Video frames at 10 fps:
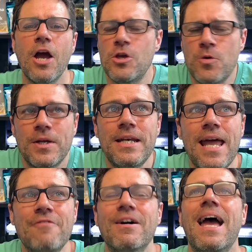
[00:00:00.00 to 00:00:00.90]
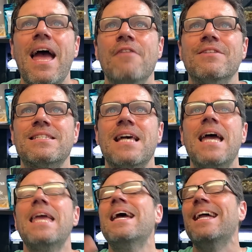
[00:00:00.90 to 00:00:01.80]
You can never ever
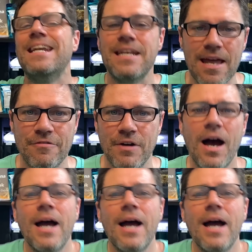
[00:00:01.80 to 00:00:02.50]
say never.